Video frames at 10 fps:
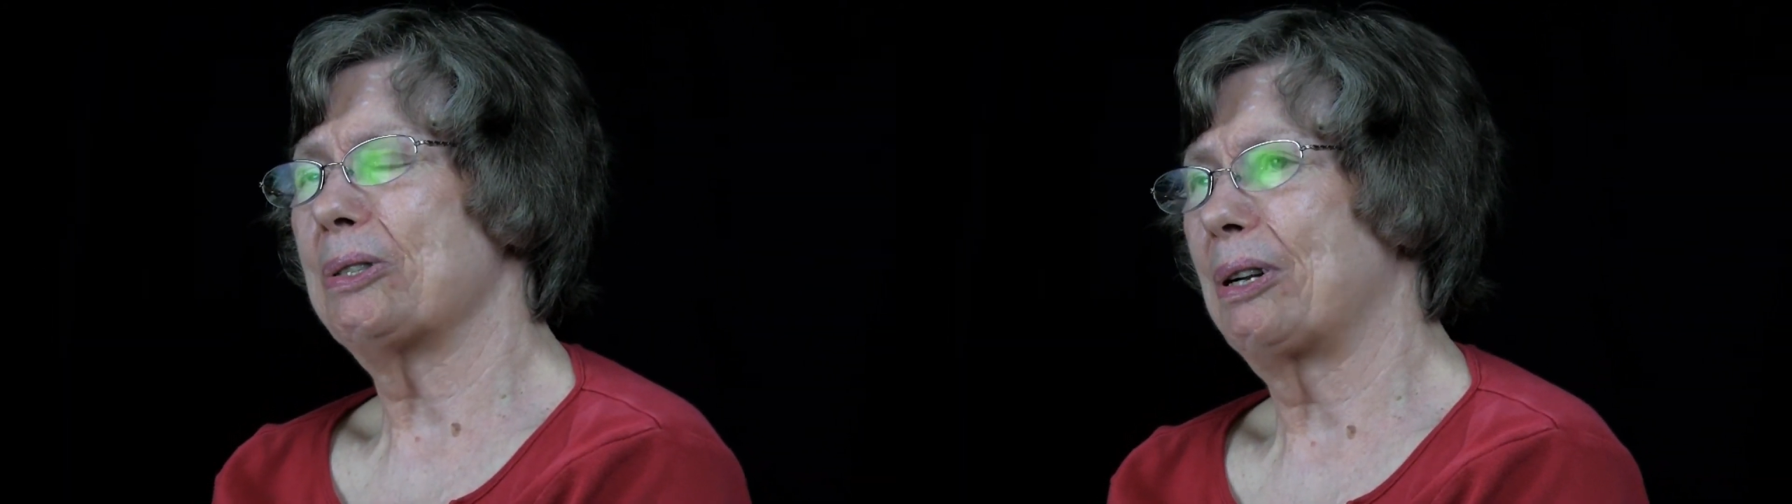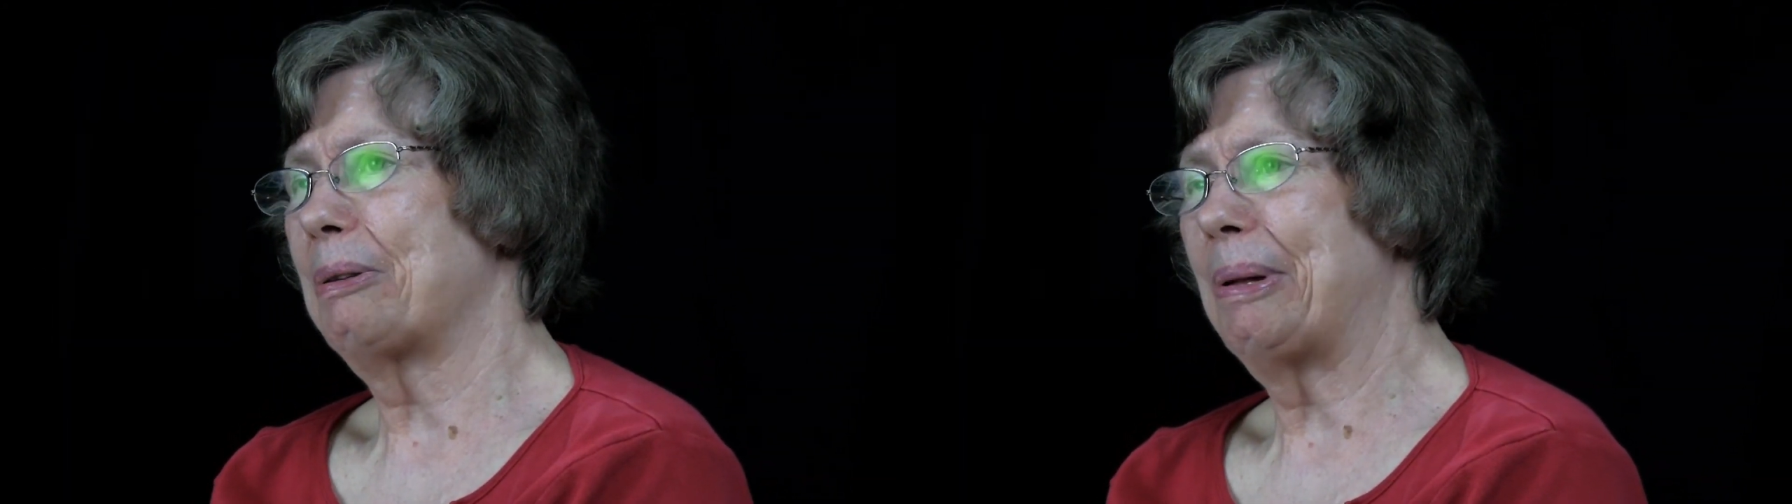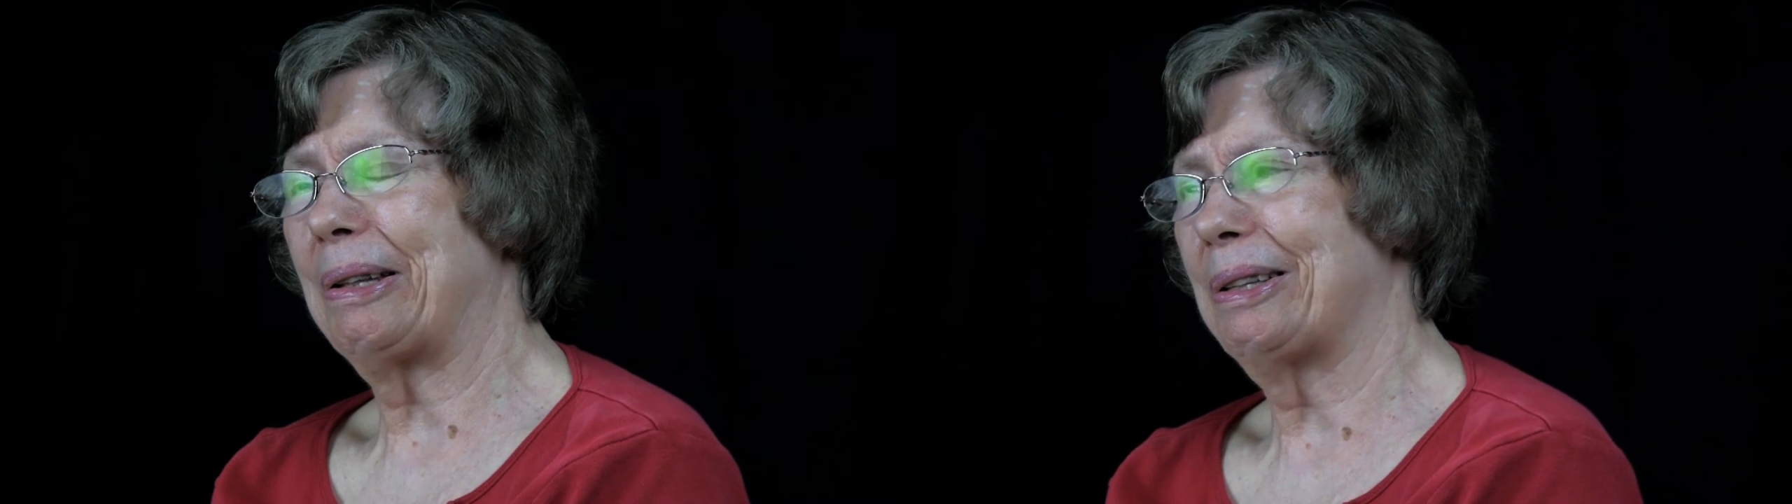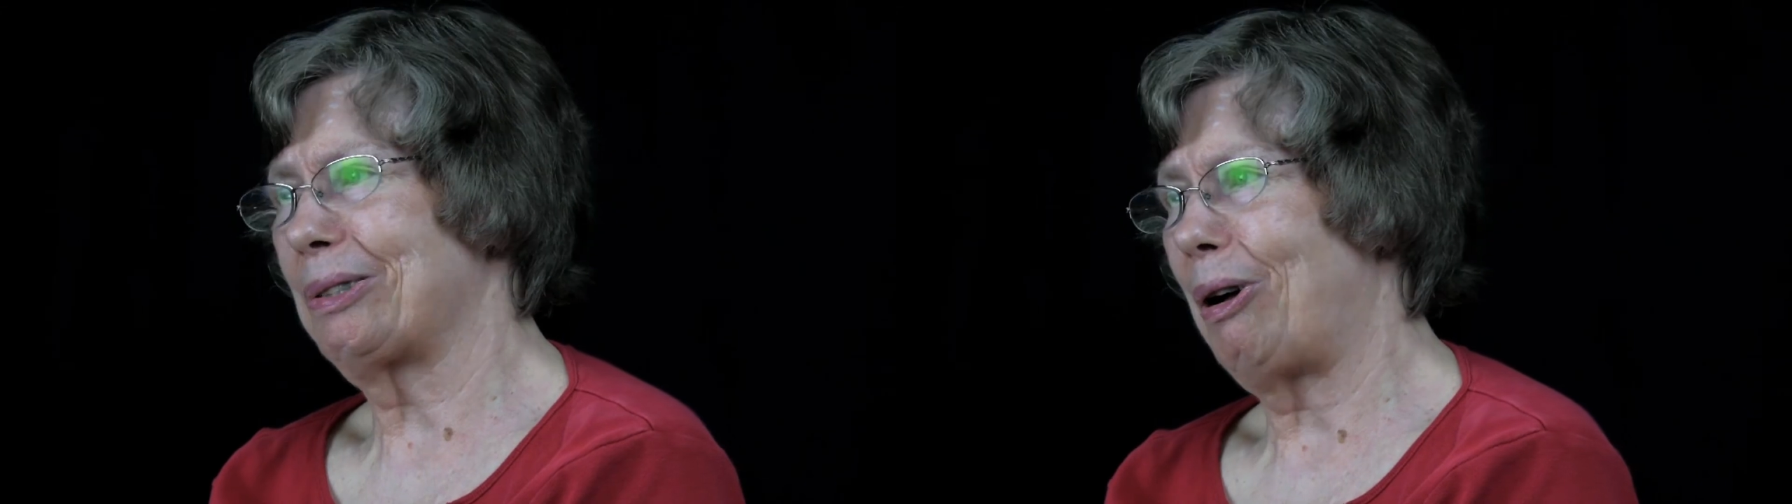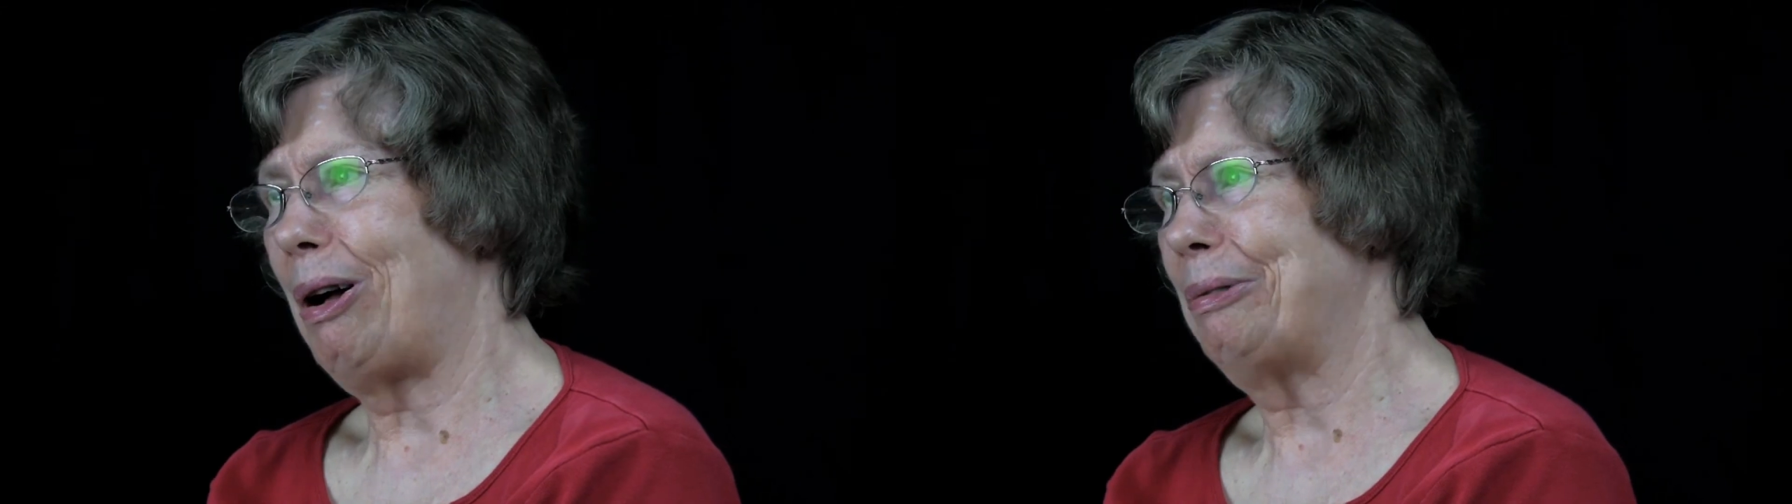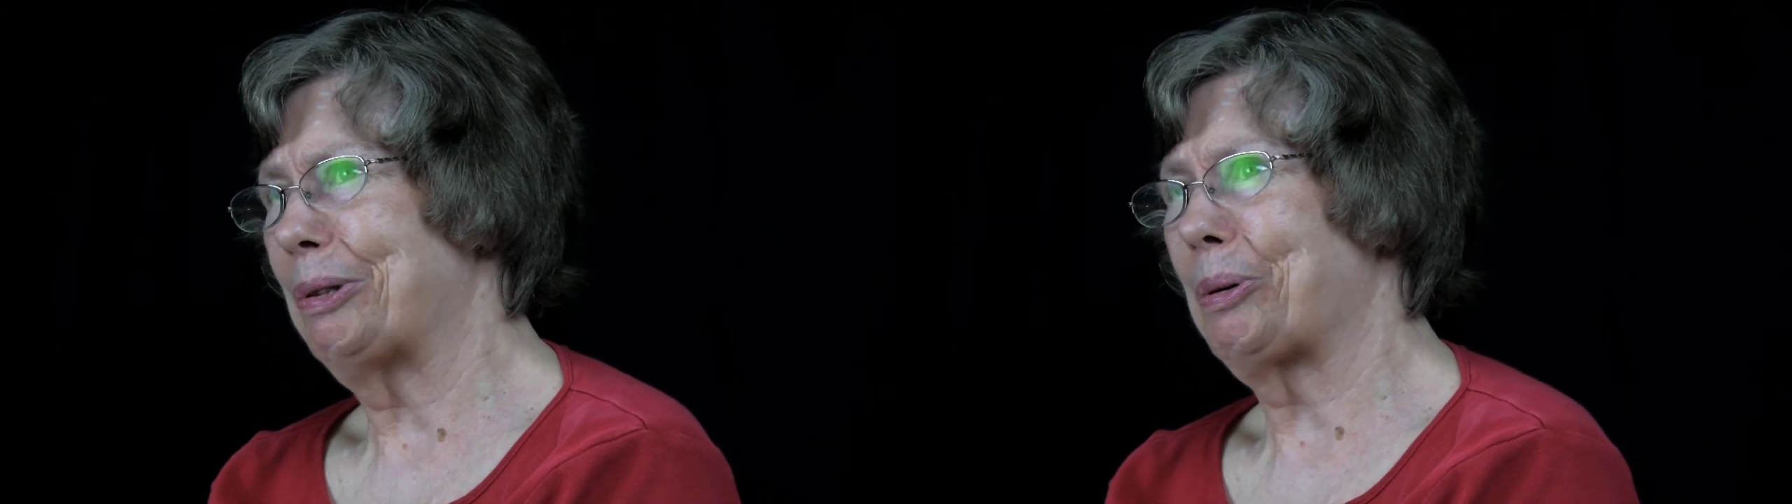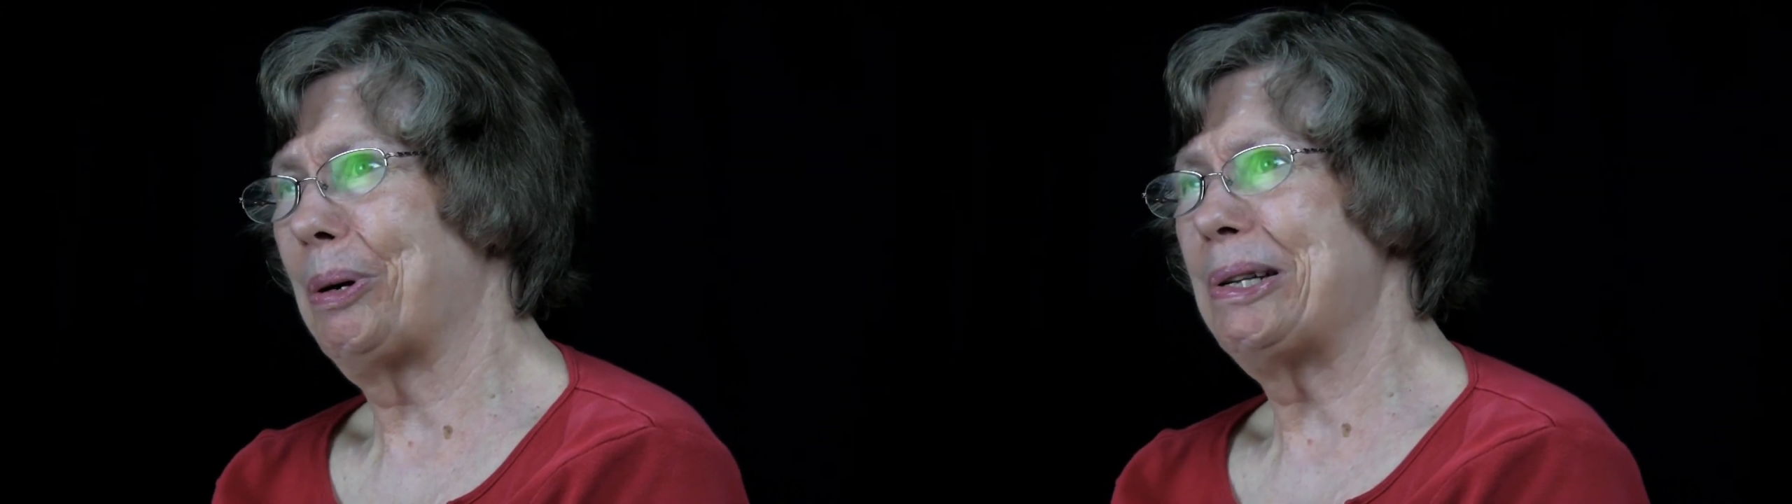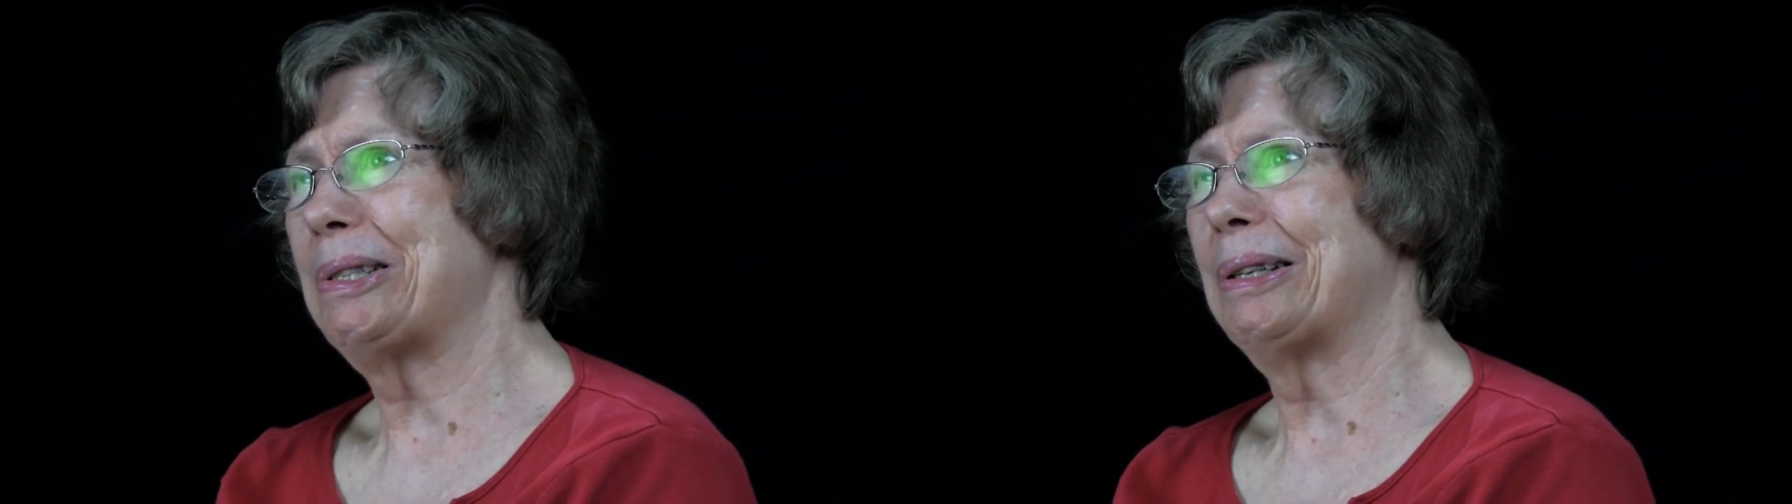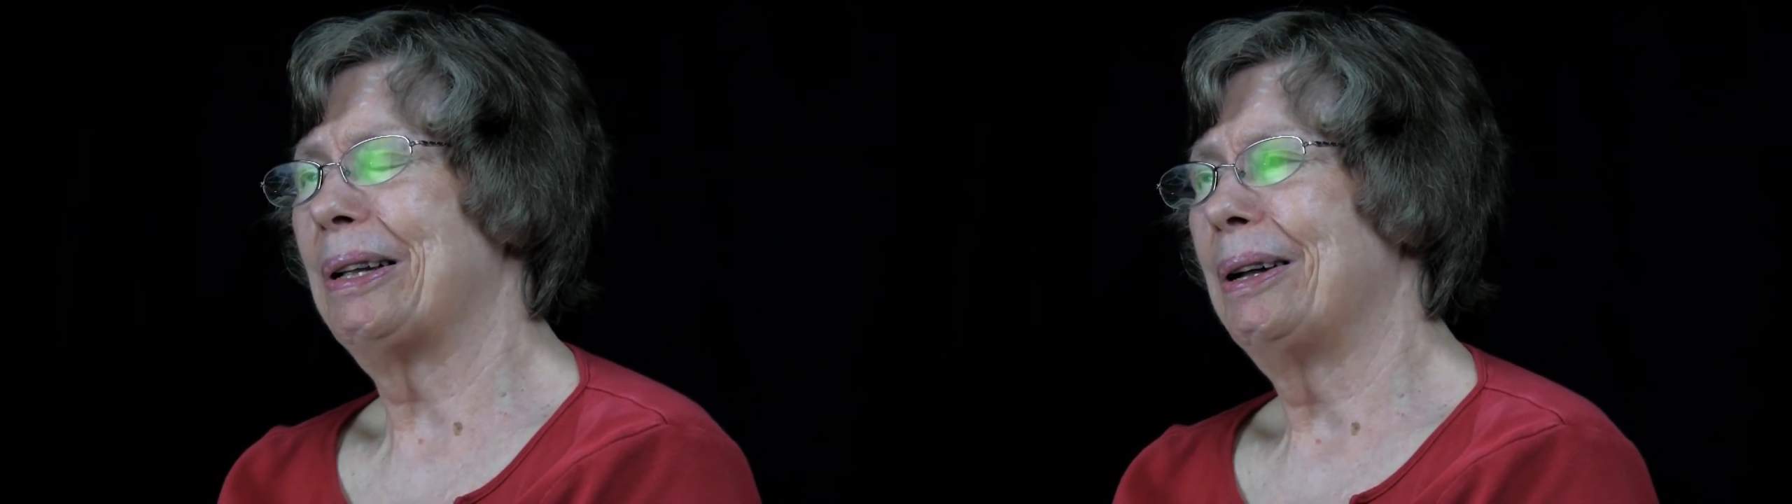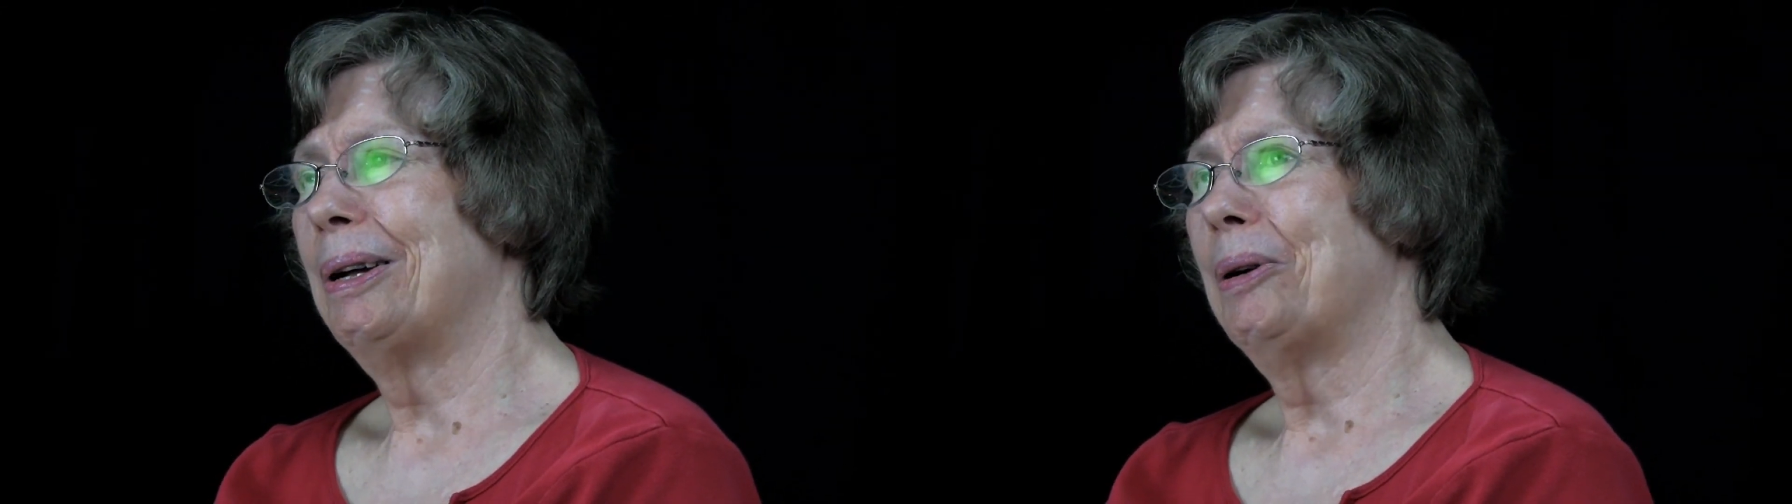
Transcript: started making this awful noise, and